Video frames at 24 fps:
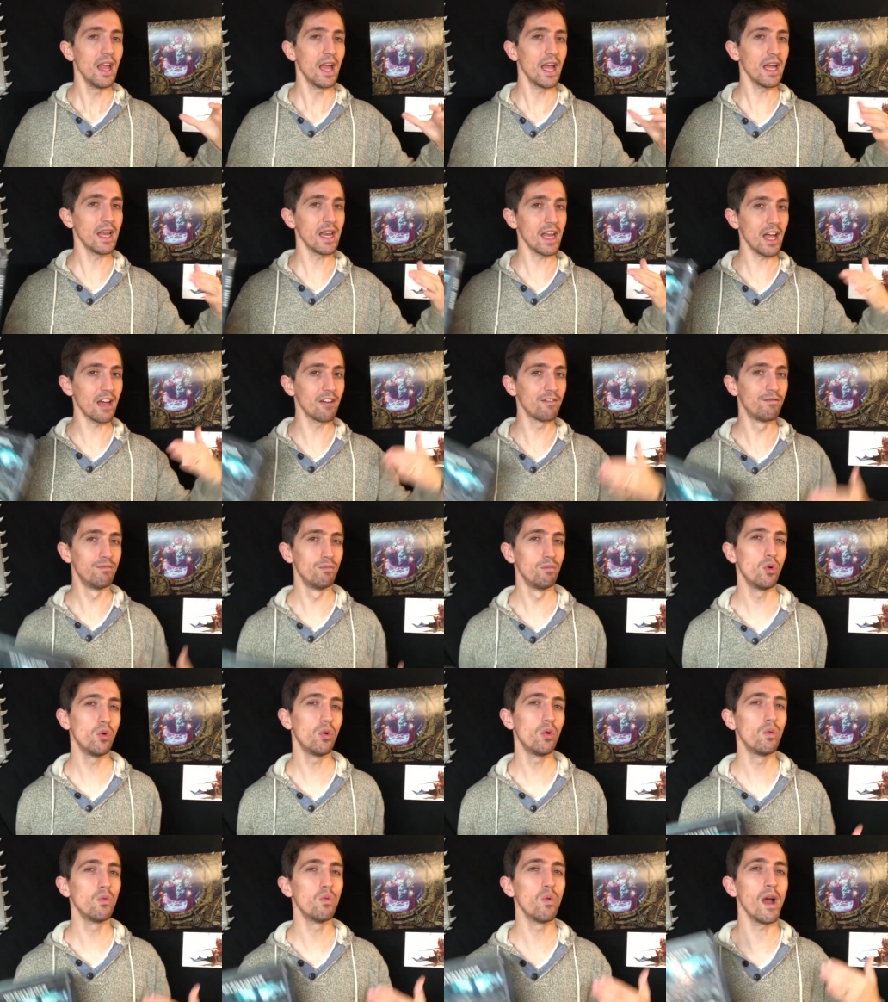and have
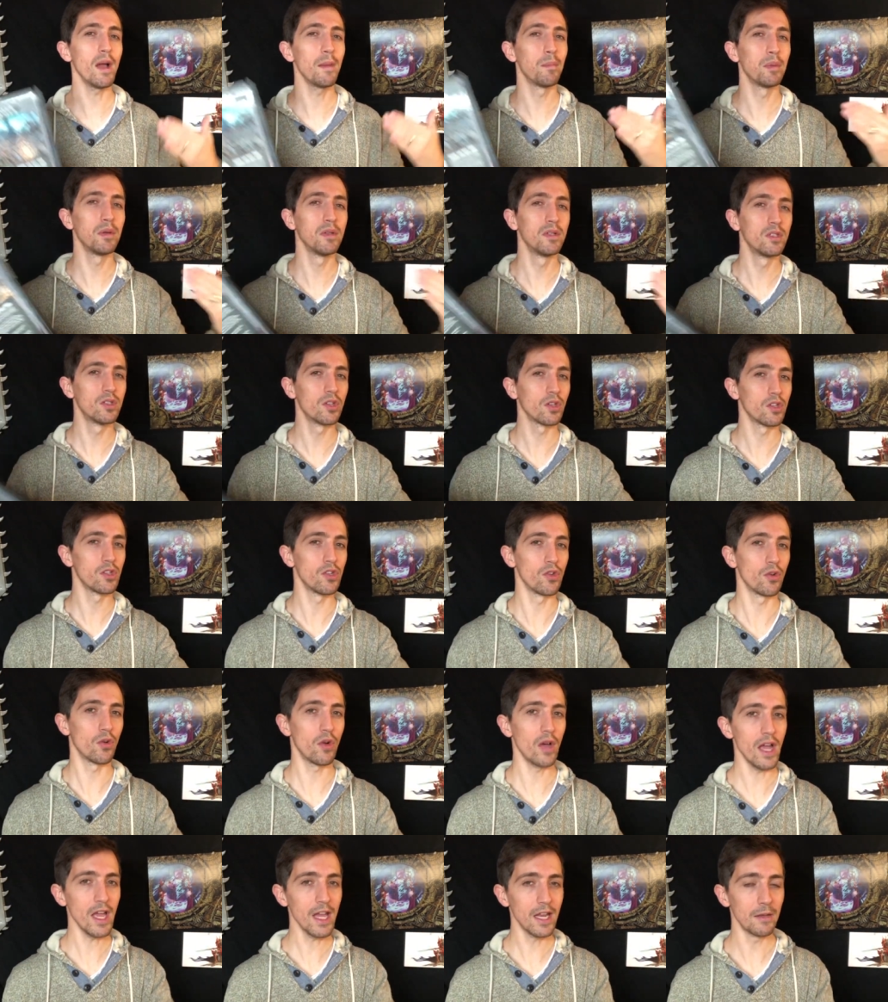more weapons on
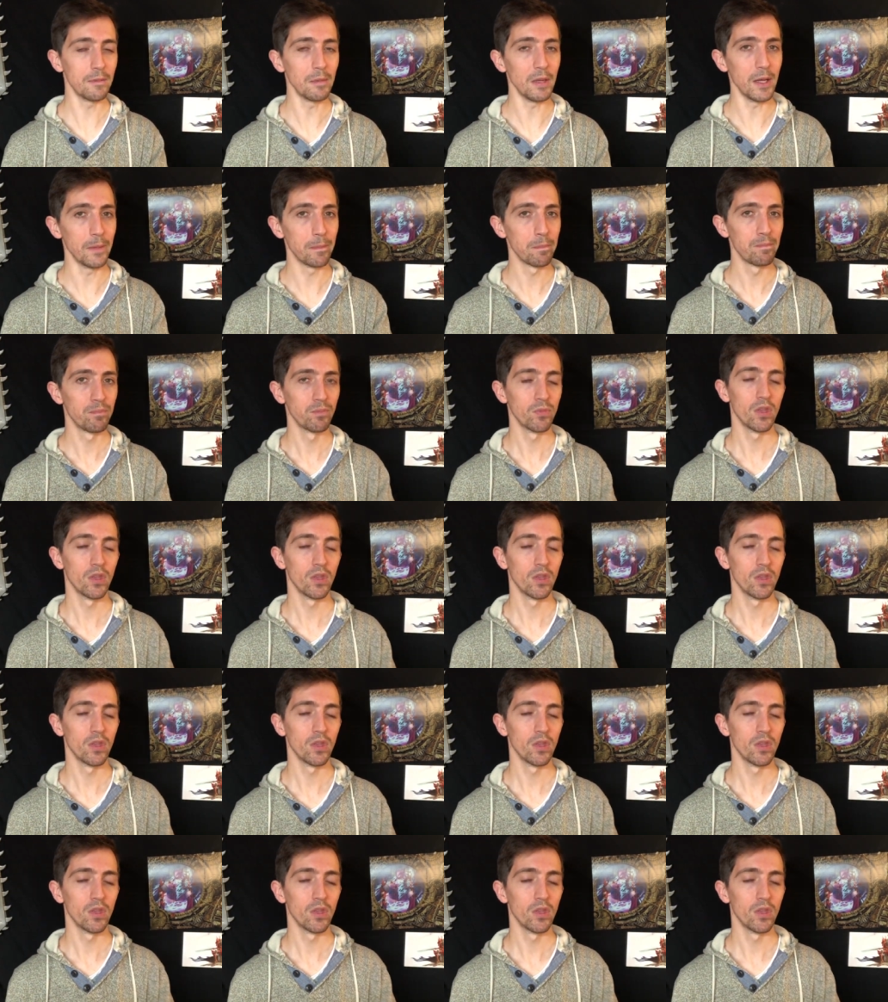your enemy.